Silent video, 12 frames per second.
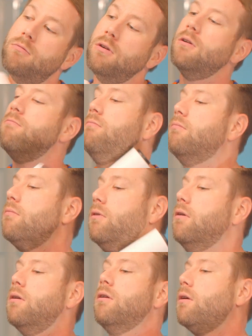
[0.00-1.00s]
neck
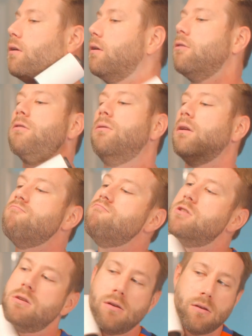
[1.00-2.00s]
first, and then I
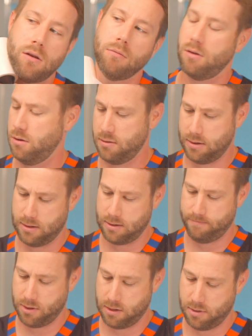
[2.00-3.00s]
will rip off that
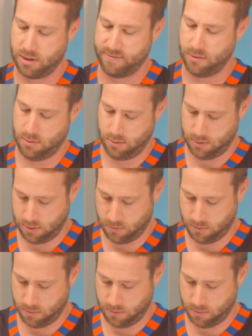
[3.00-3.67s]
piece of paper